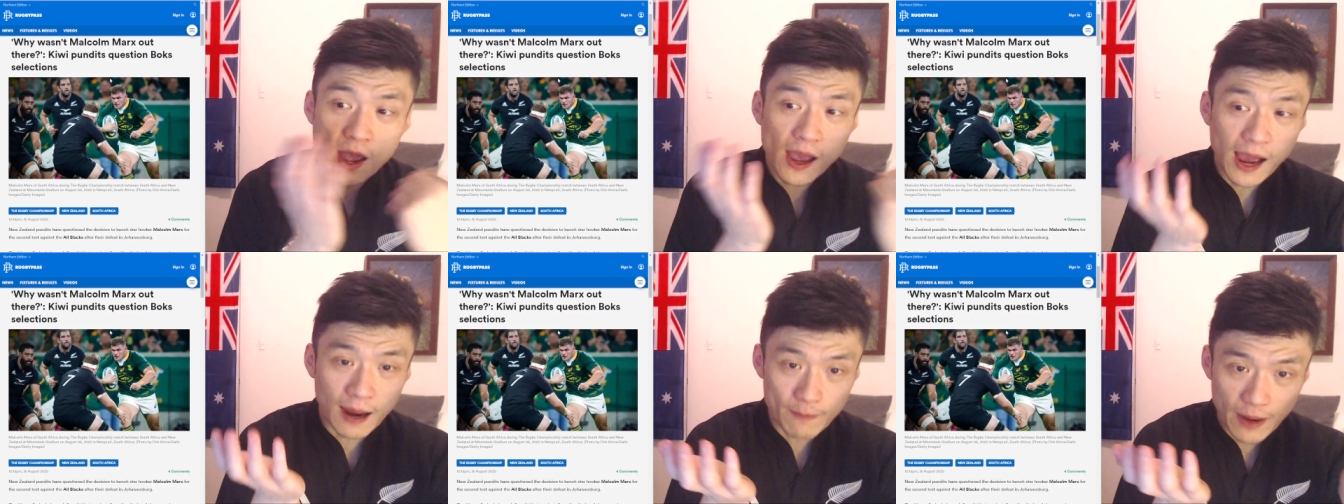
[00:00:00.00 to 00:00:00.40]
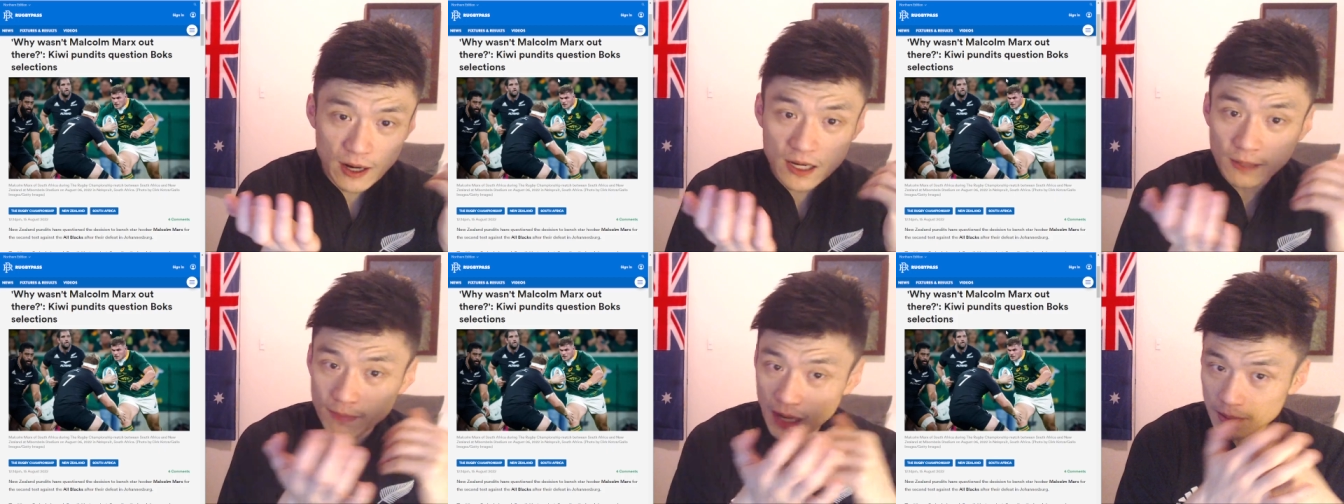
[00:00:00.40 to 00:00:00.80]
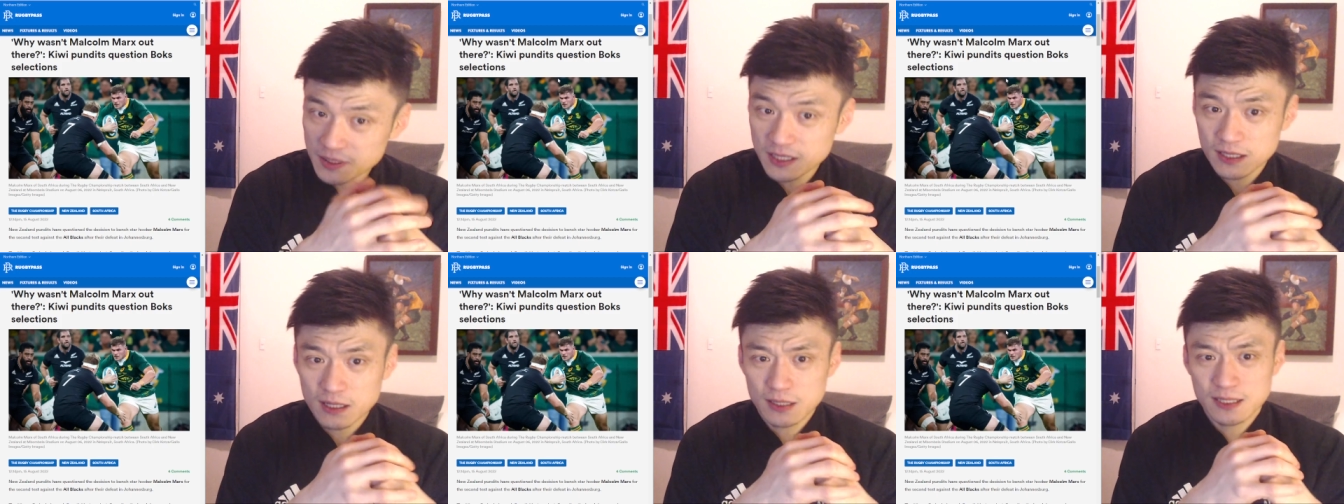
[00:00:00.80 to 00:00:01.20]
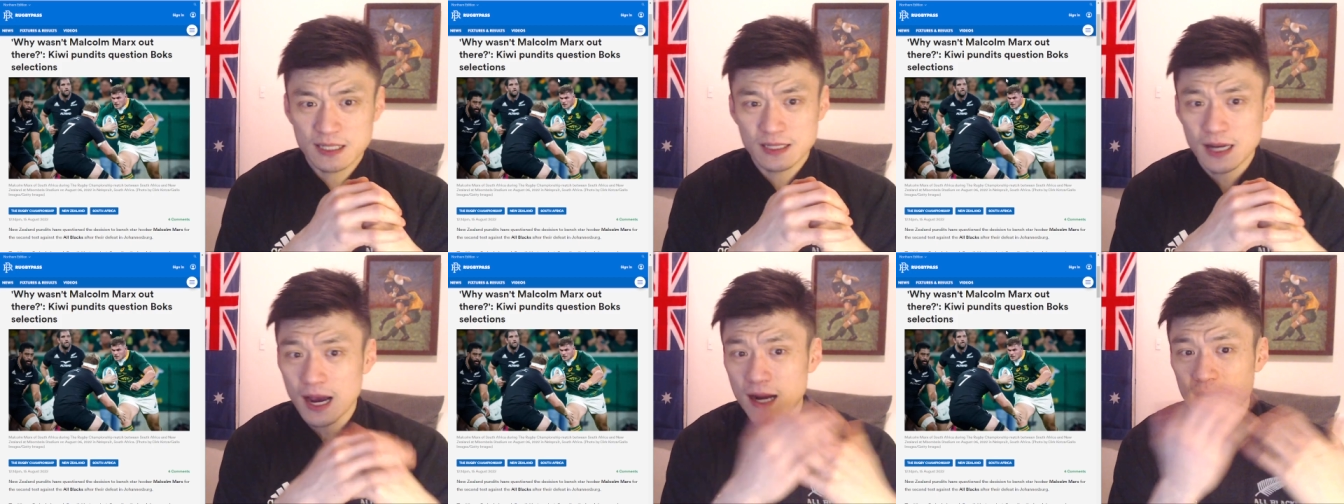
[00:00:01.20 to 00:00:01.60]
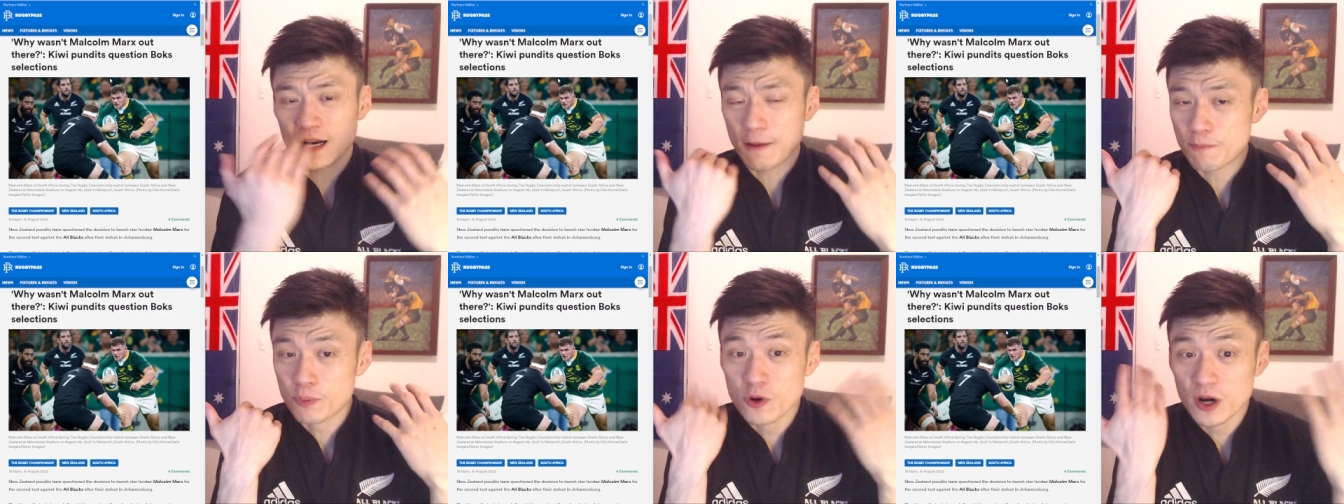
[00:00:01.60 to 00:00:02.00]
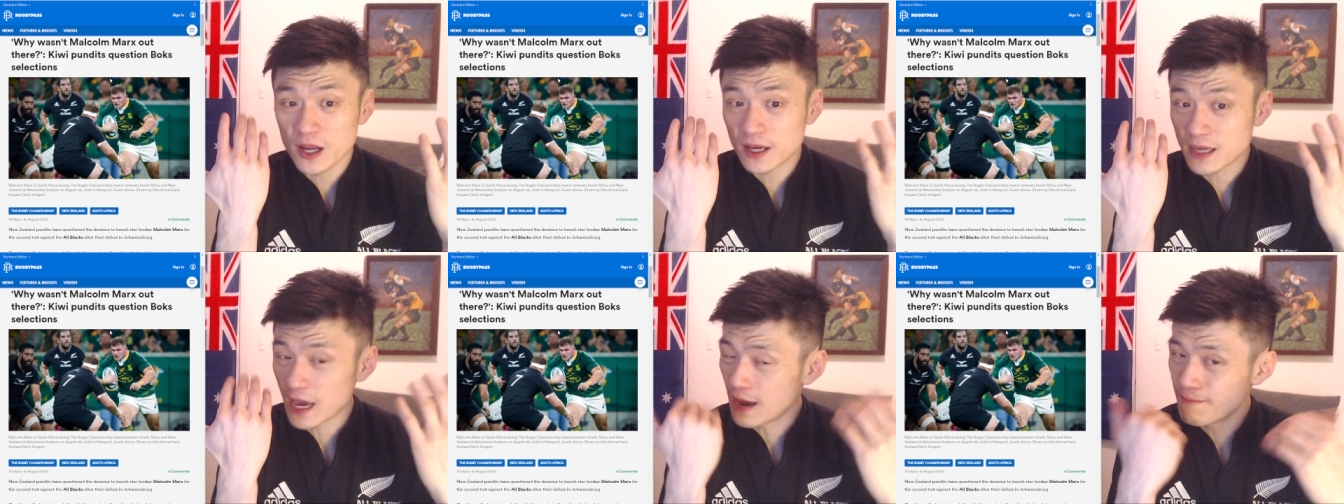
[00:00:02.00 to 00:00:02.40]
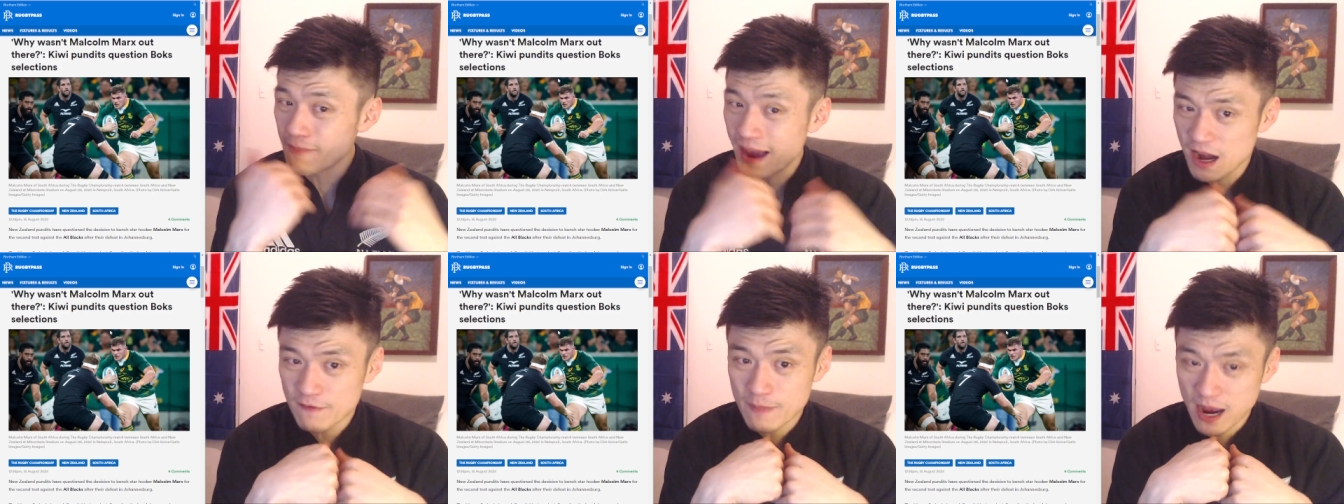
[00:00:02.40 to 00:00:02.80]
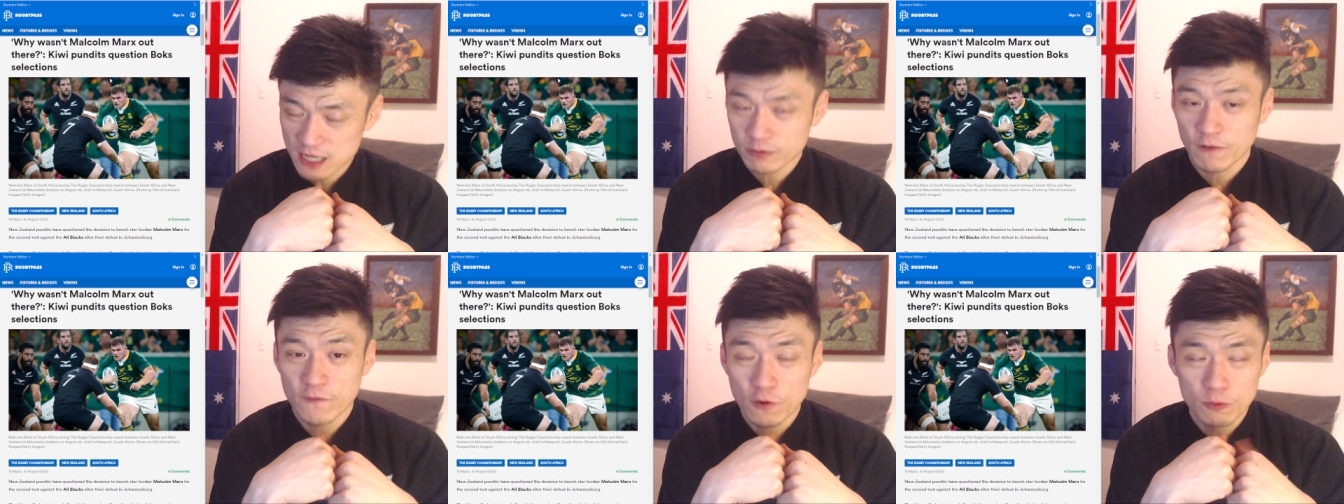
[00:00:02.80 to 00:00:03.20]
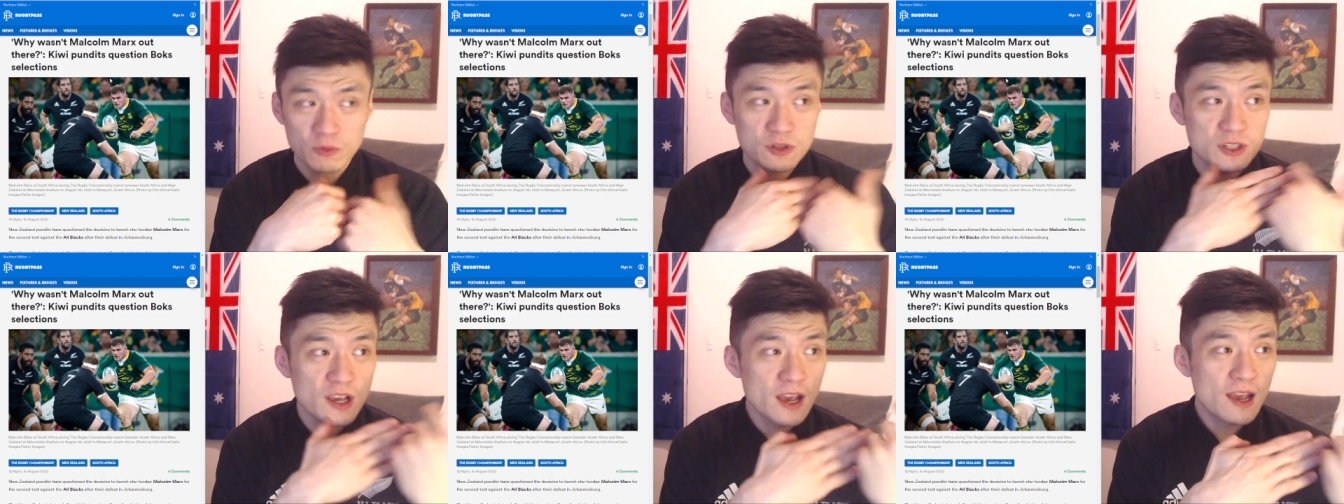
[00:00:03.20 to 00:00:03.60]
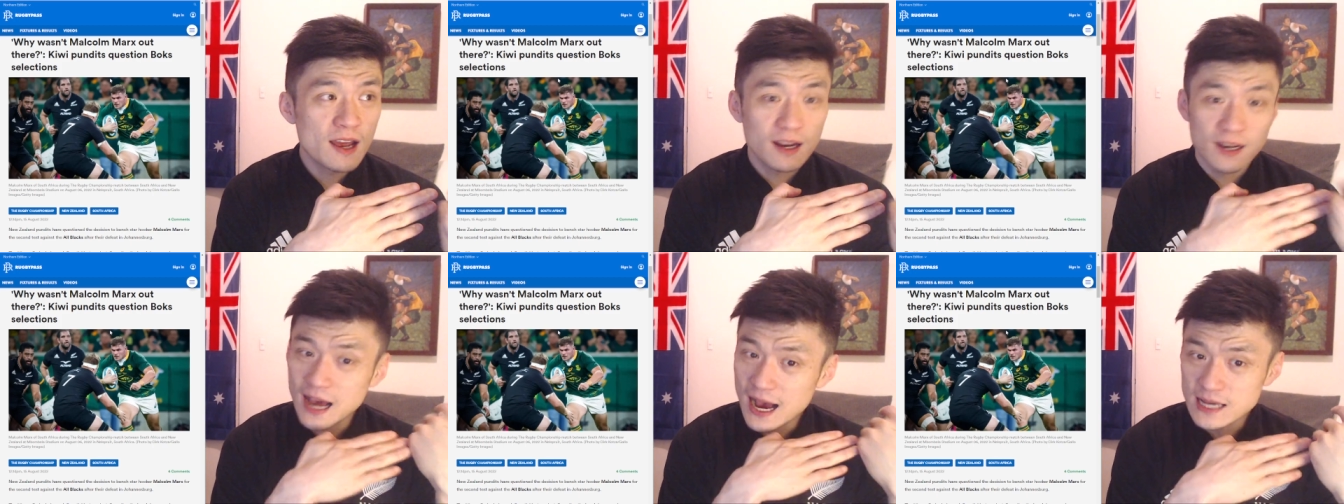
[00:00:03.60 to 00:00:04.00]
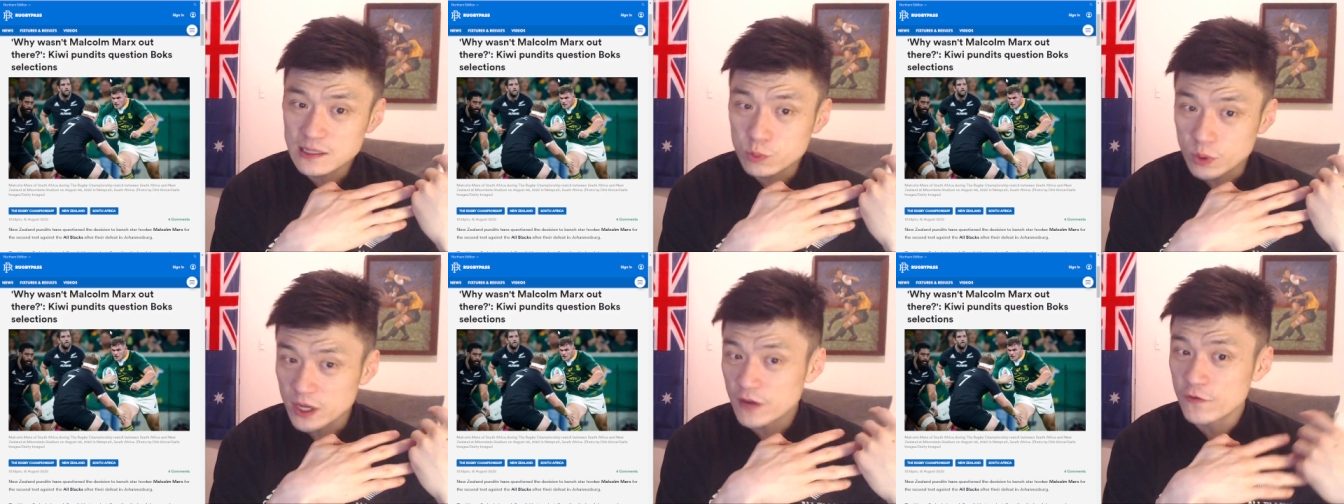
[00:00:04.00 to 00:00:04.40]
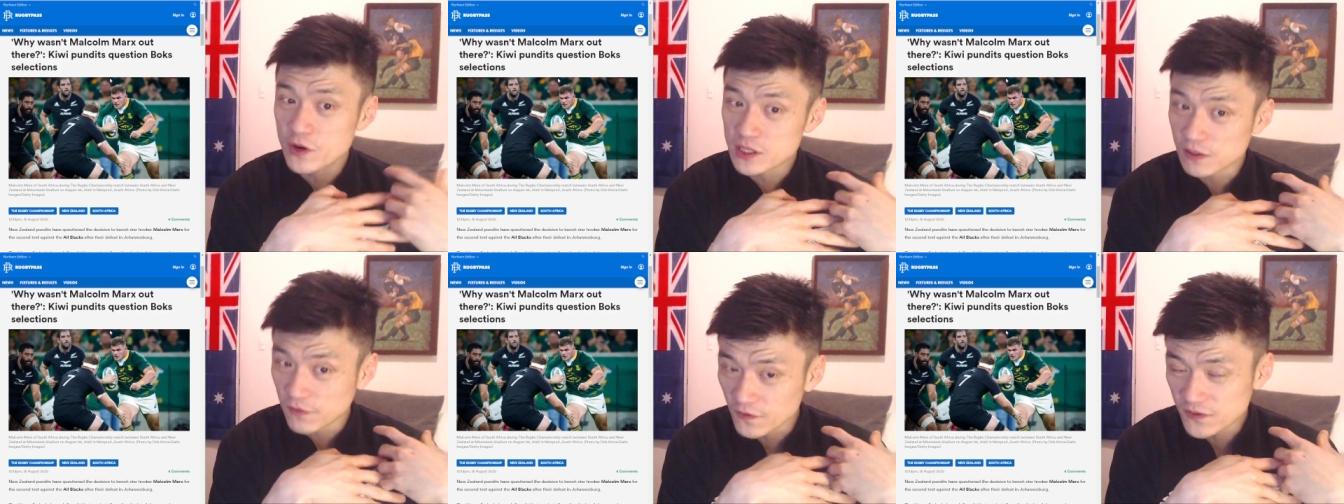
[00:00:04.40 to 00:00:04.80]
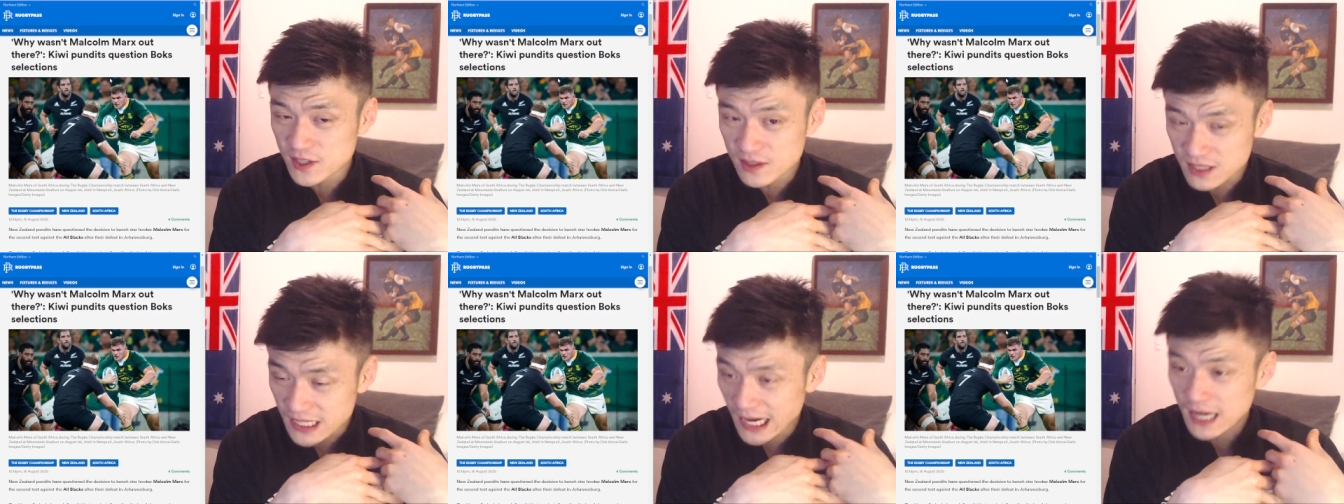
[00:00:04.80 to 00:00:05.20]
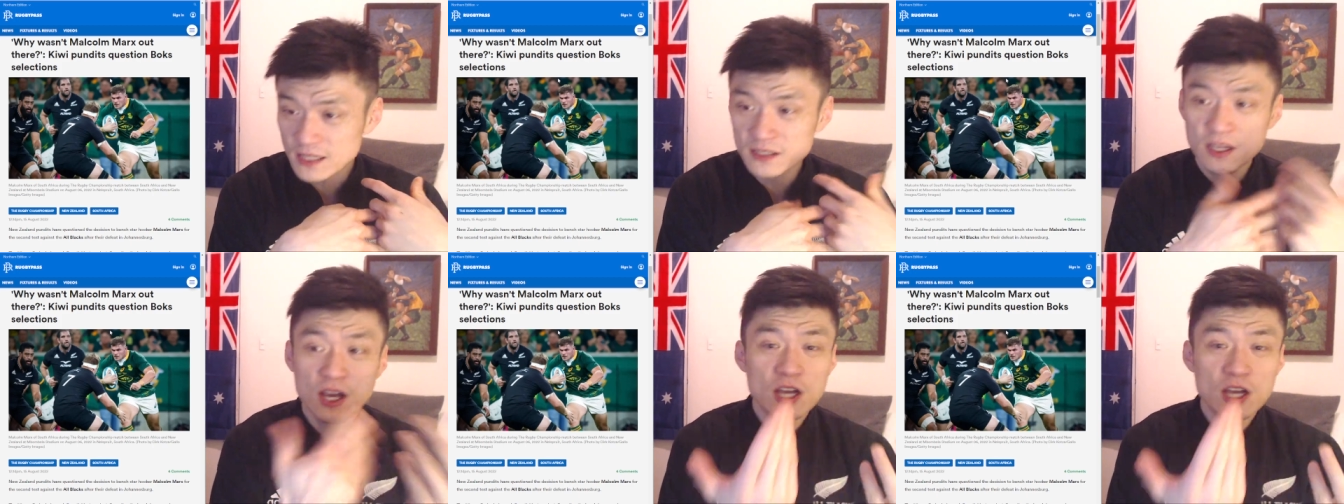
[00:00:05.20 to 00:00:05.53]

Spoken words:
And Malcolm Marx started a brilliant game, man of match performance last week for his 50th test.